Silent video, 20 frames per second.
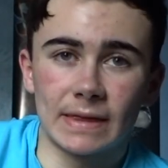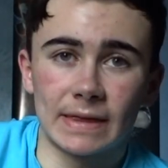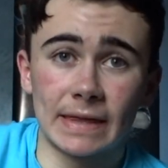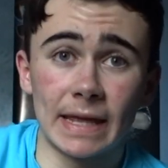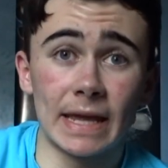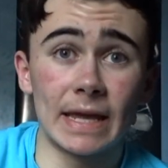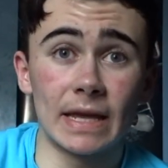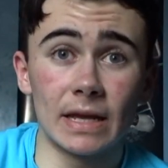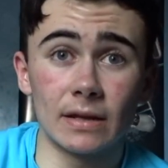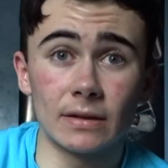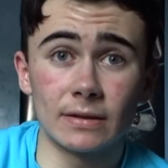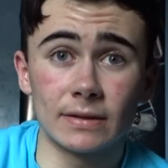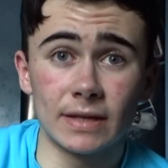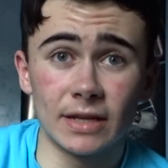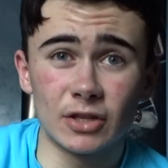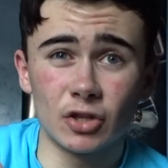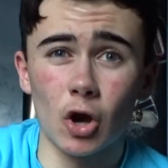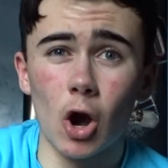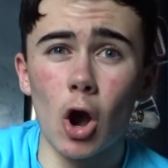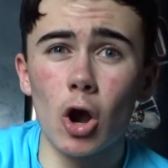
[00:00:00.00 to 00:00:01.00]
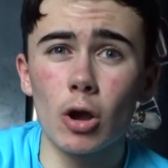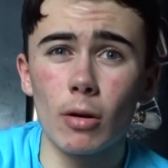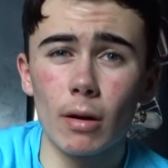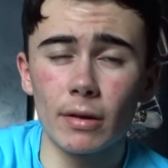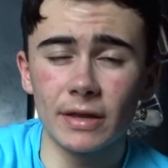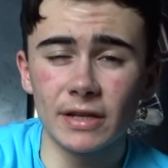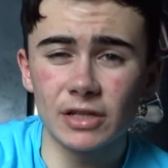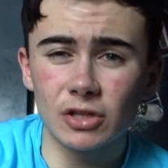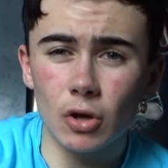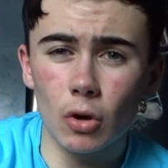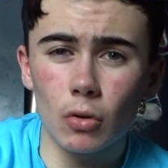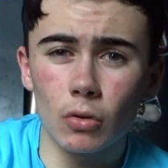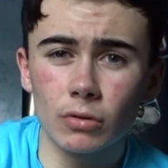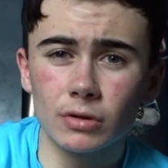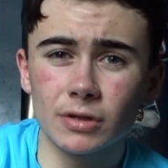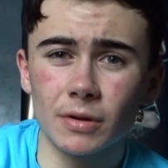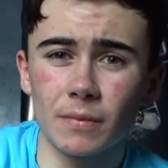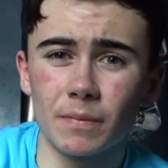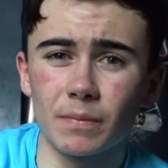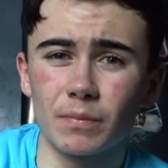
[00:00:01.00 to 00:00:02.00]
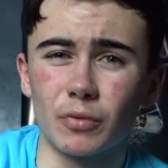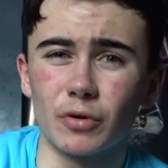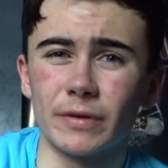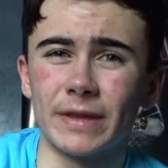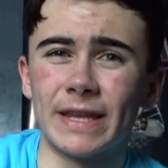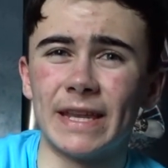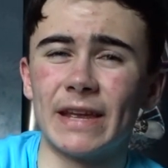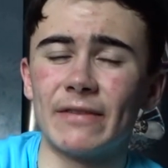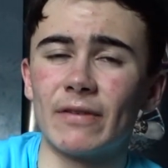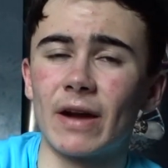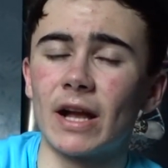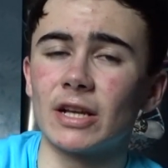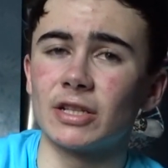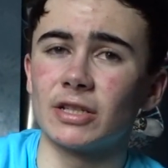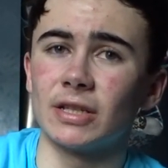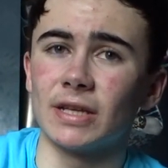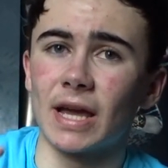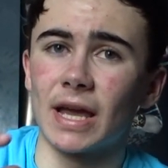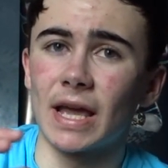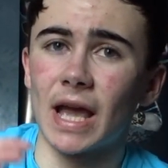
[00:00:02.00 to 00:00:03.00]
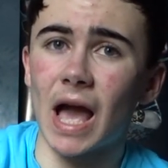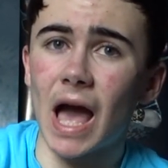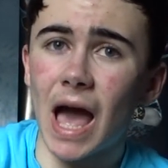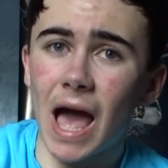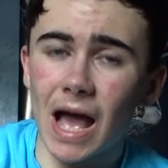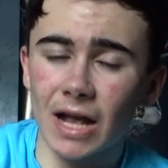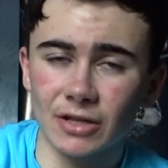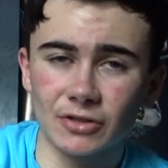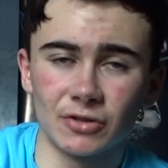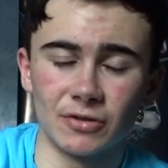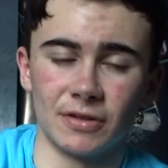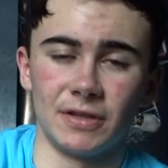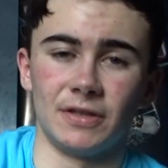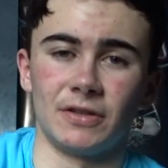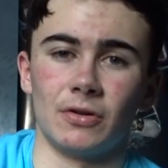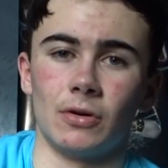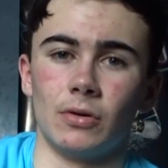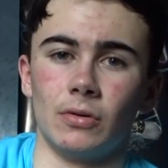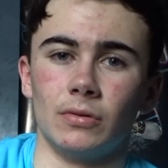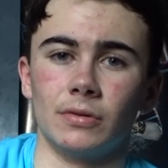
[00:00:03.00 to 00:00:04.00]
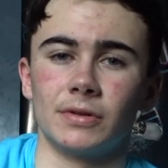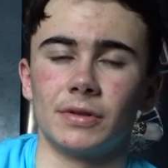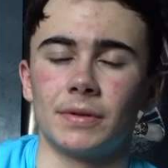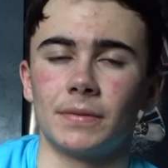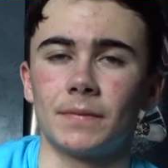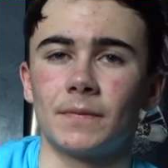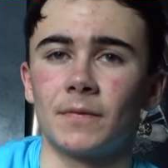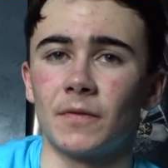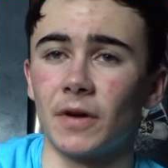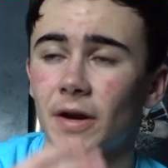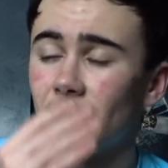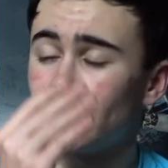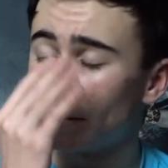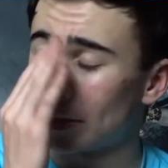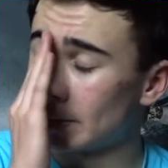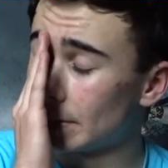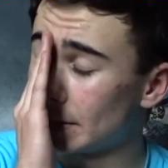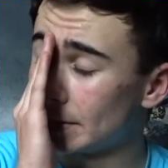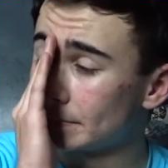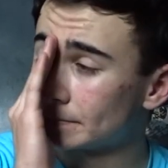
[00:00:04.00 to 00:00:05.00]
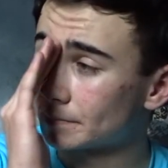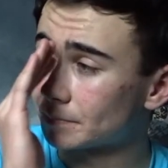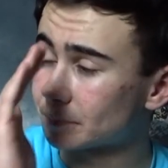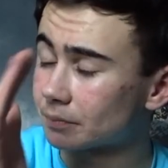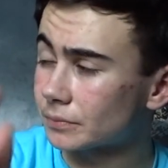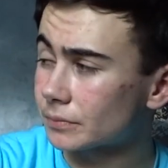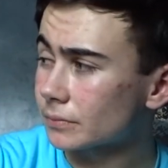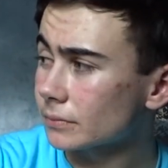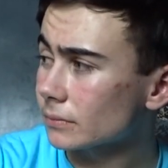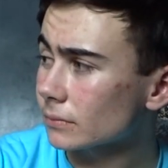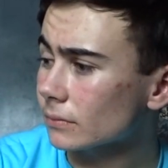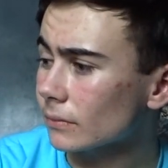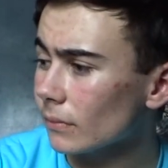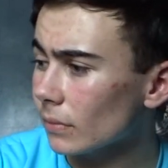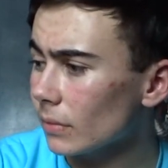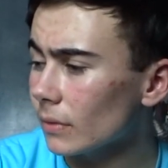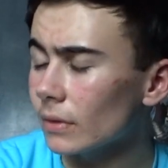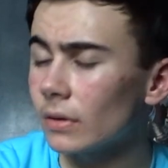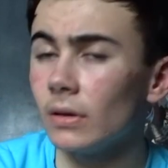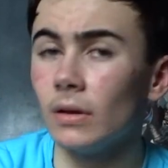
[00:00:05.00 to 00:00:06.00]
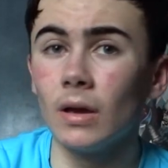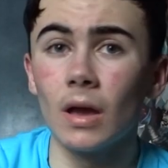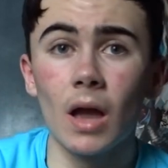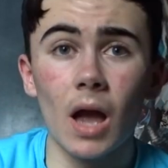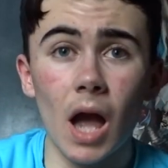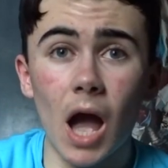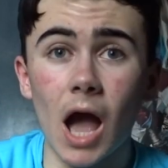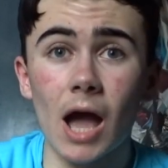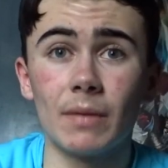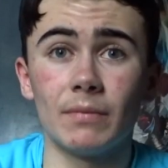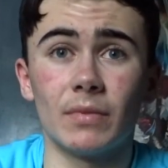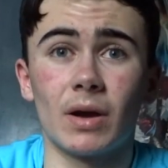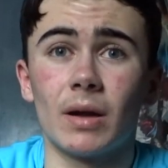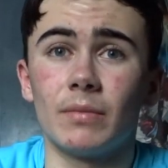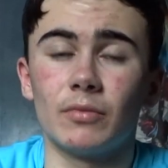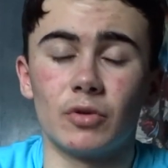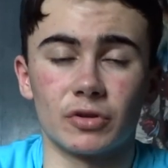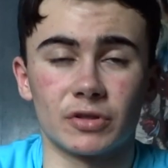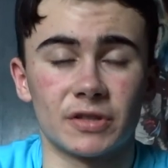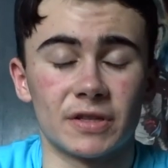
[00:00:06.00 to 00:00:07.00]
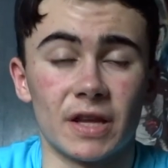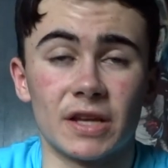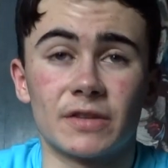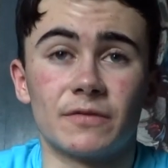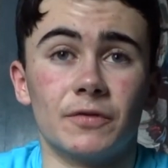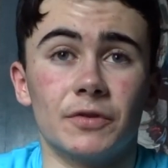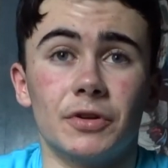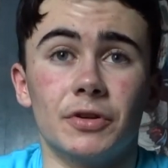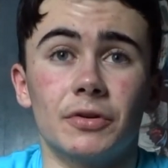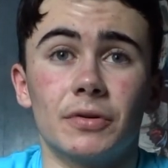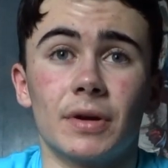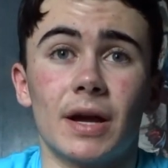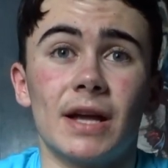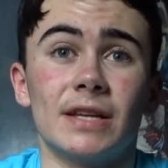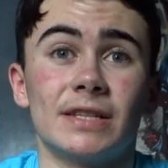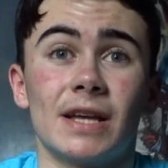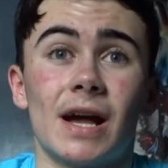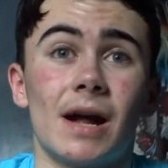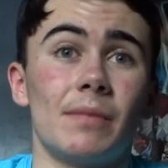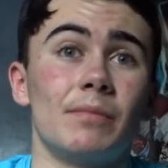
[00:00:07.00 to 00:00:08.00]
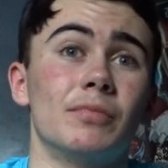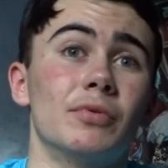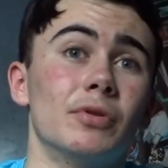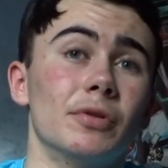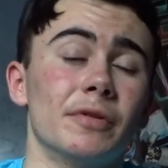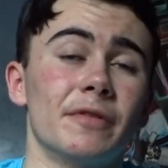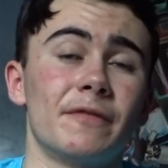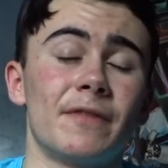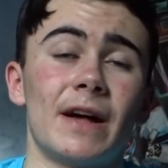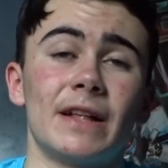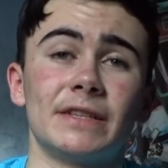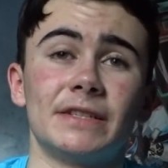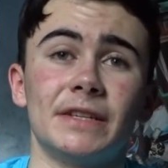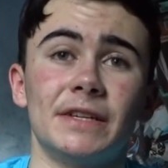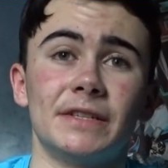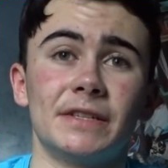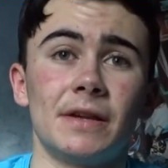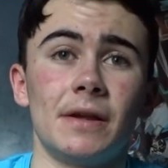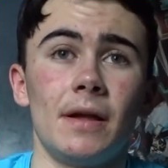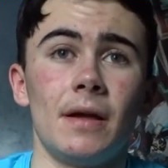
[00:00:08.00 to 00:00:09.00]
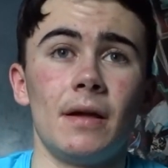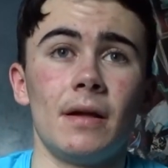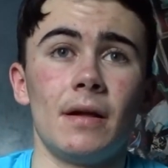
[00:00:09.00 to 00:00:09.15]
they talk about these goals, but they never actually like act on these goals, right? I mean, I'm not successful, you know, guys, but the fact is